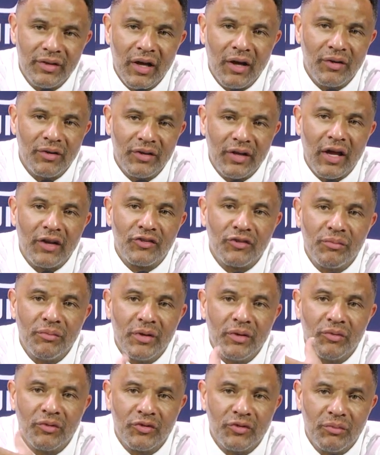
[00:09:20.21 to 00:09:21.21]
that to
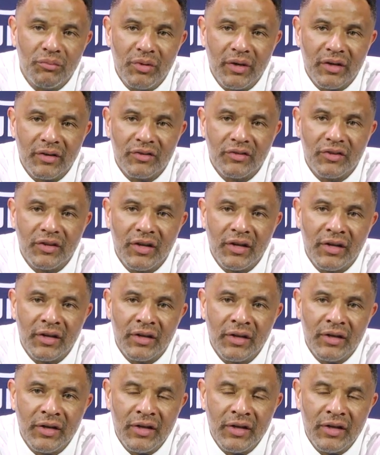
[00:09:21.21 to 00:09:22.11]
me was the biggest thing.